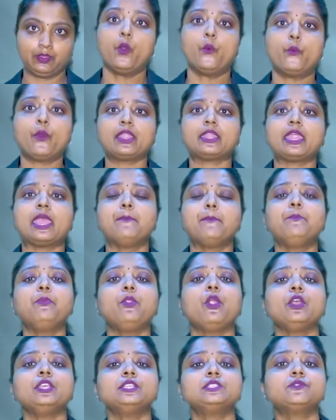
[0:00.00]
where
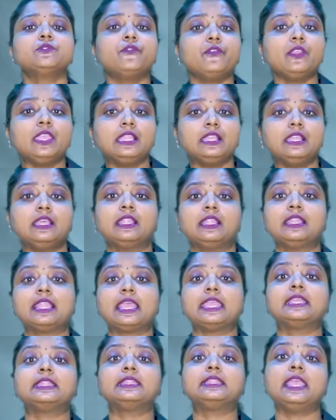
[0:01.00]
employees feel
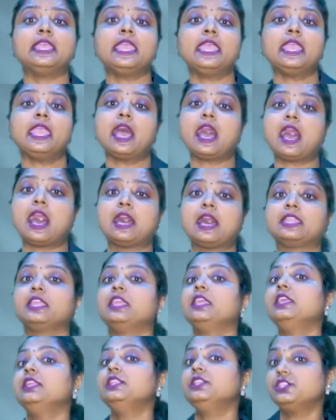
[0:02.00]
like they are
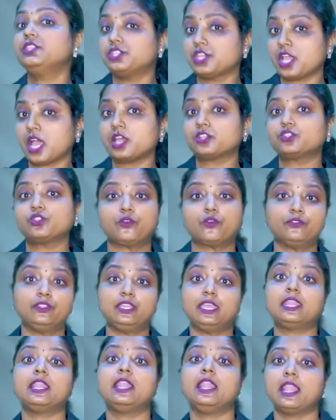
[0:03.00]
in charge of
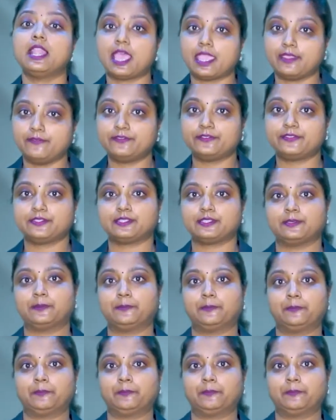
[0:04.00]
their lives.